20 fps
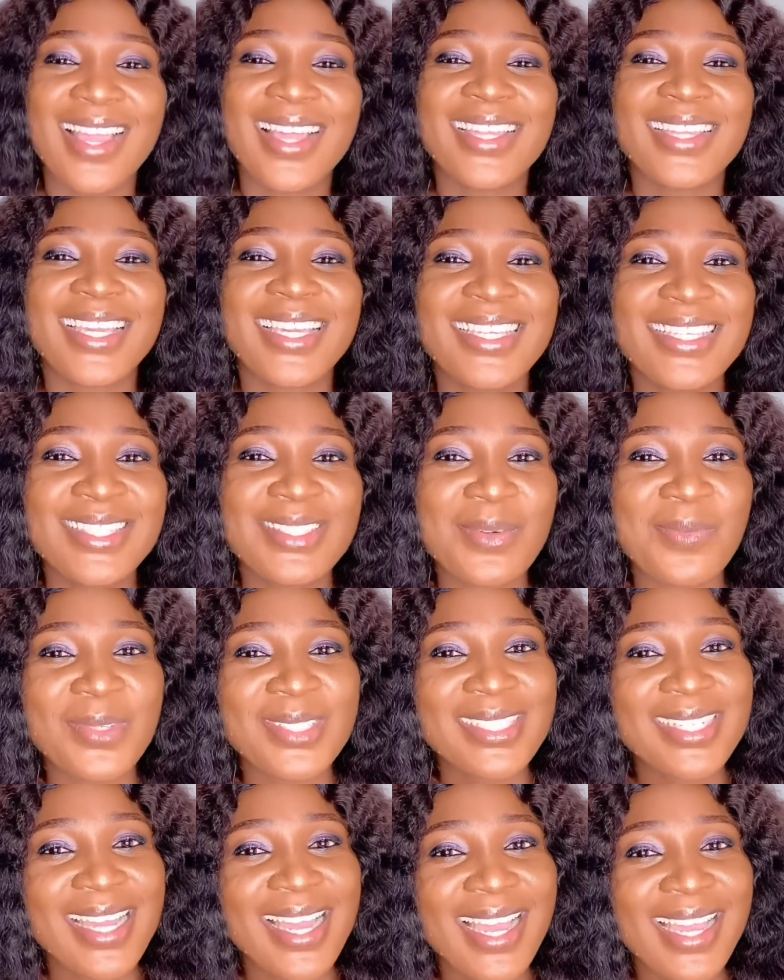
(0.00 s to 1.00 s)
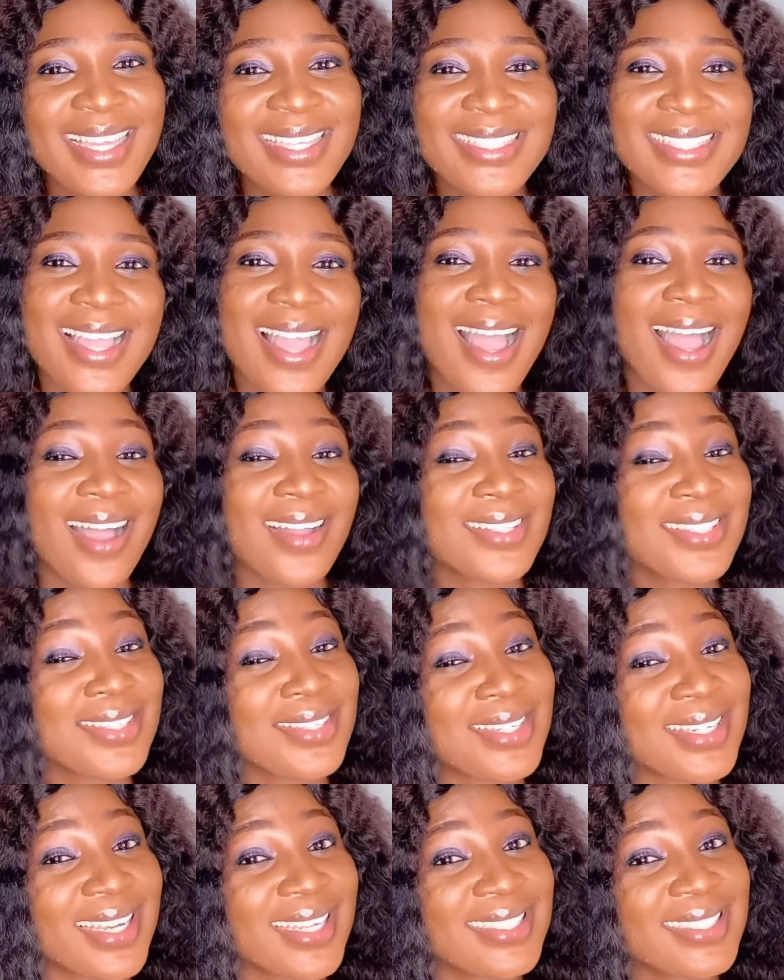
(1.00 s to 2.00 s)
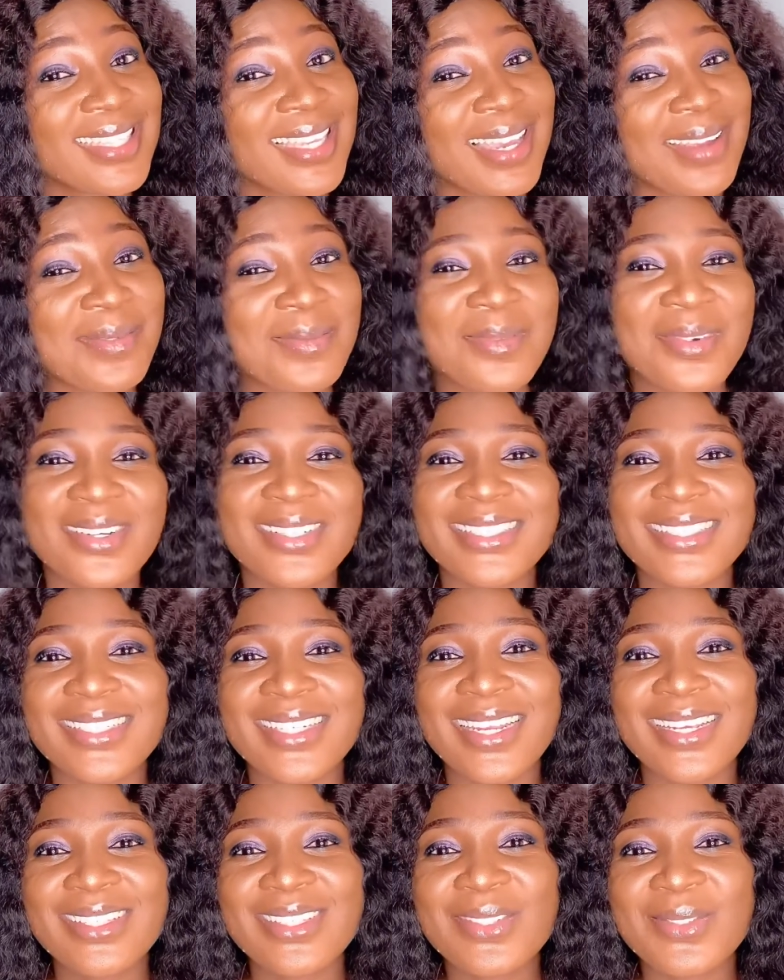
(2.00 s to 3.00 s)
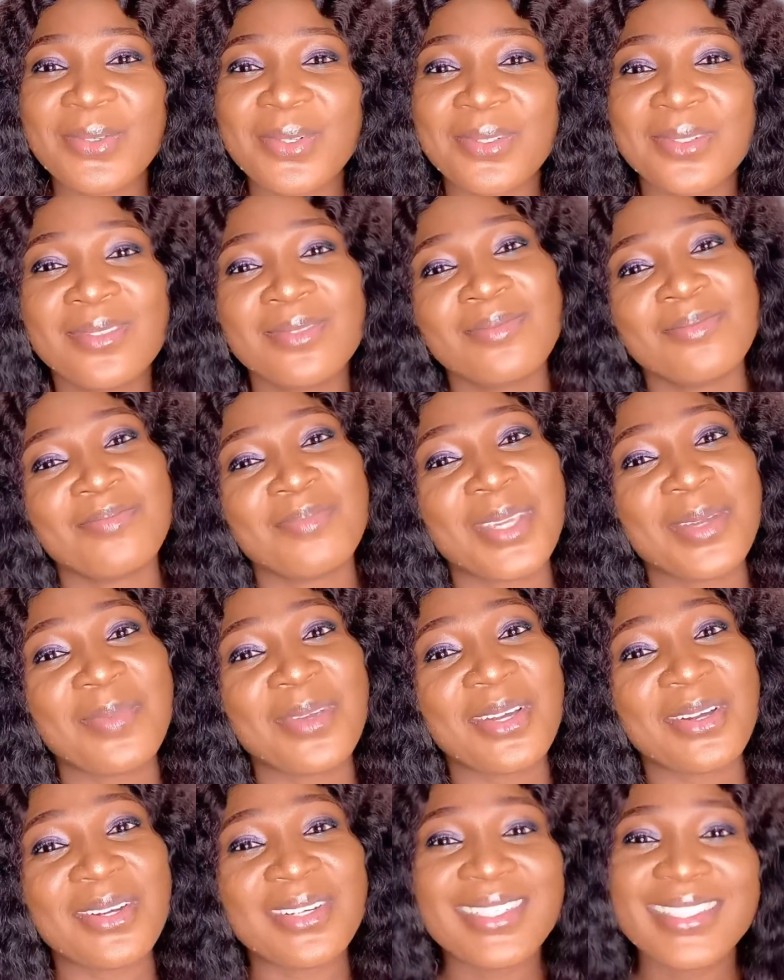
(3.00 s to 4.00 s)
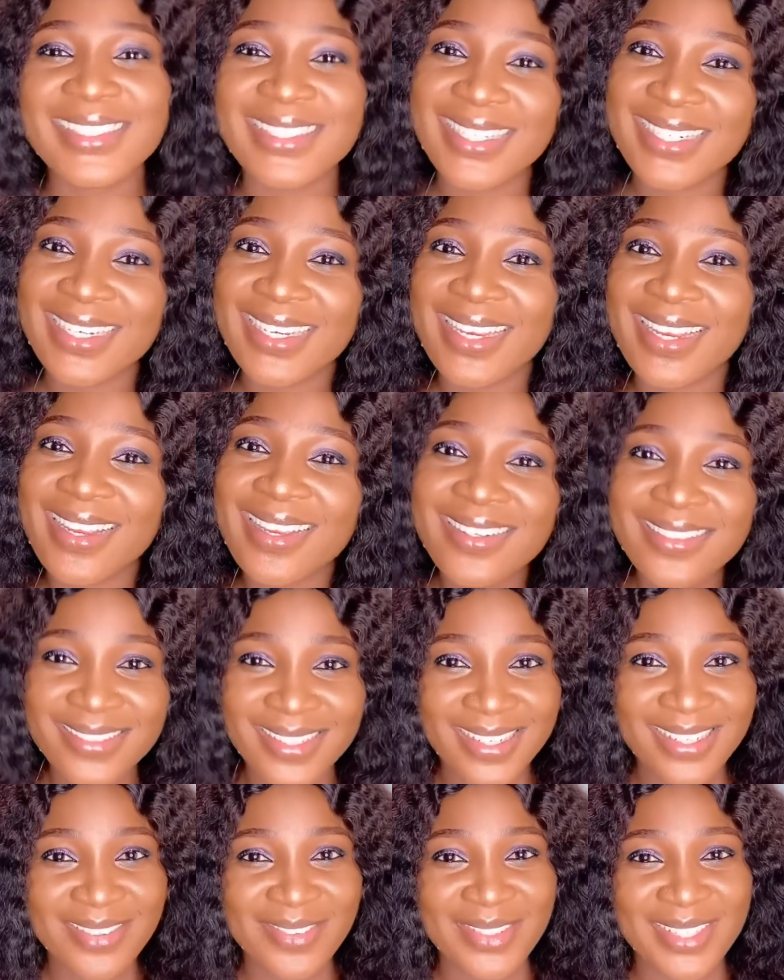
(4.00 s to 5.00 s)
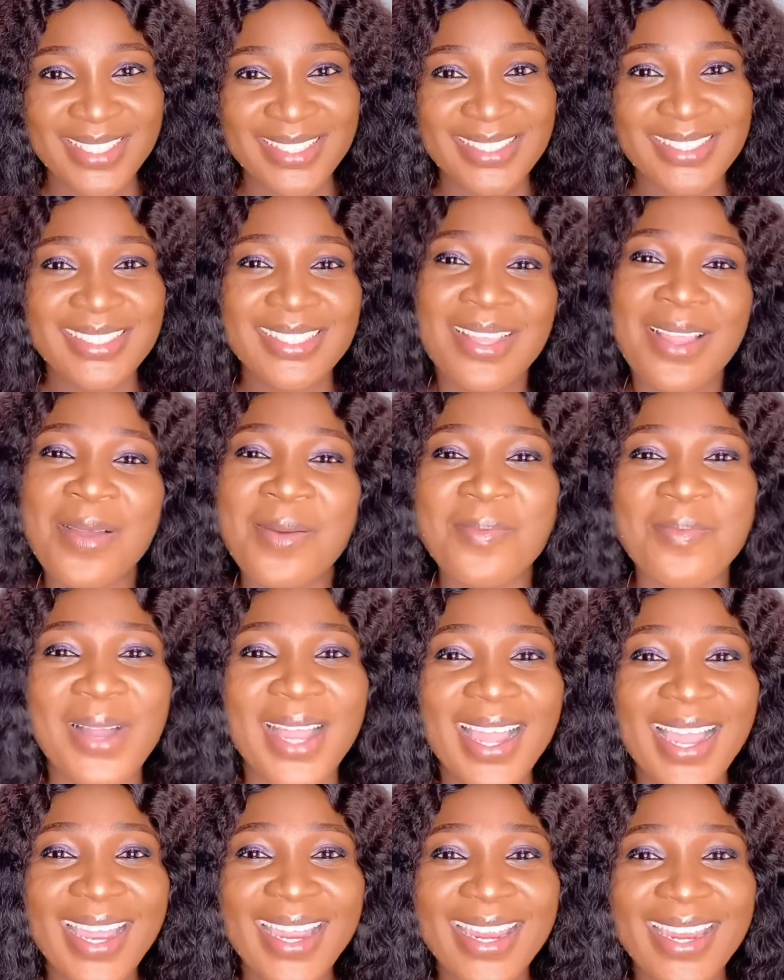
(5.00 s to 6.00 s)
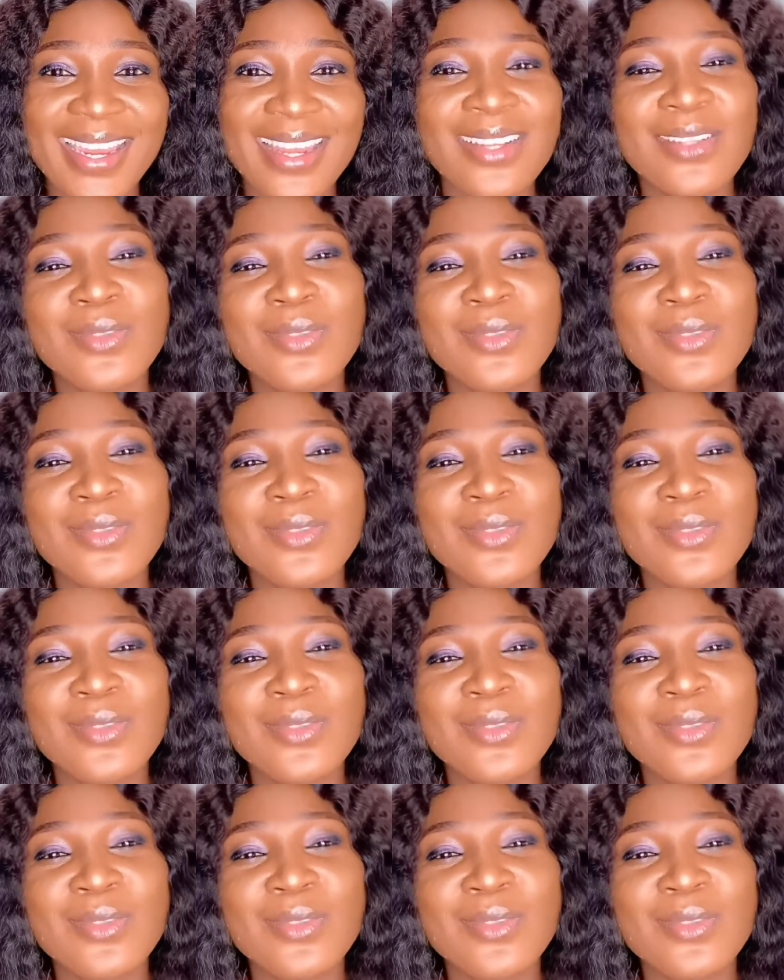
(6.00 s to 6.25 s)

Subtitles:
Thank you so much, guys. I'll see you next time on the next one. Mabel Nene Neniverse. Bye.